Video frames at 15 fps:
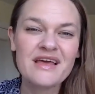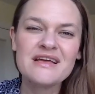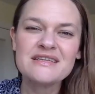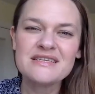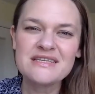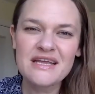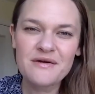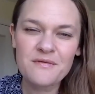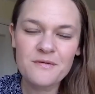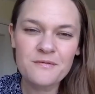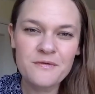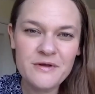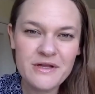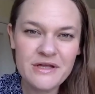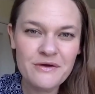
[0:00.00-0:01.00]
Today, we're
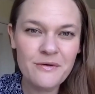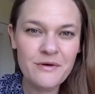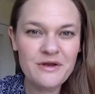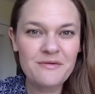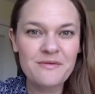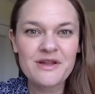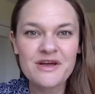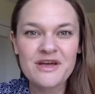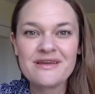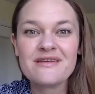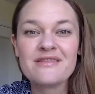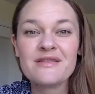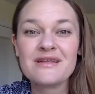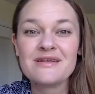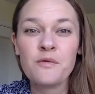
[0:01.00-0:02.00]
really going to be looking
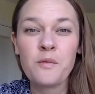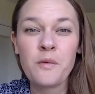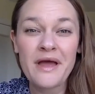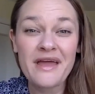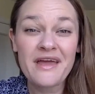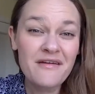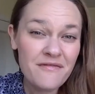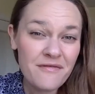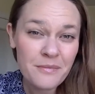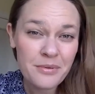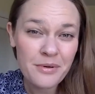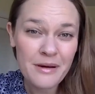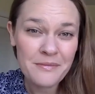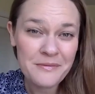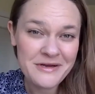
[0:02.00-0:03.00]
at the wave
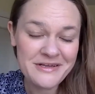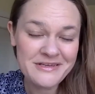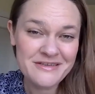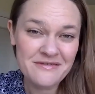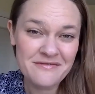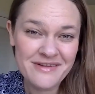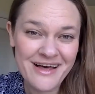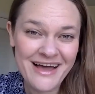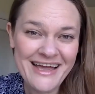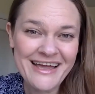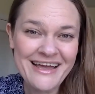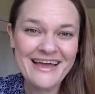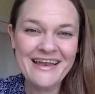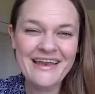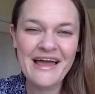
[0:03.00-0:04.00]
properties of light
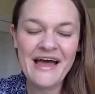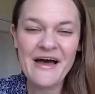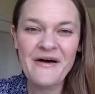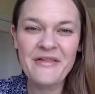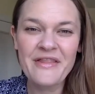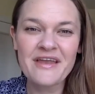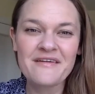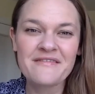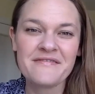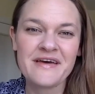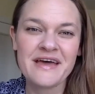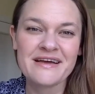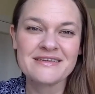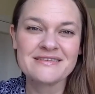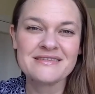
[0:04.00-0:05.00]
and how that
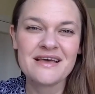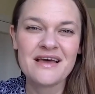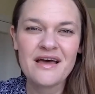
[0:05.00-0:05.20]
affects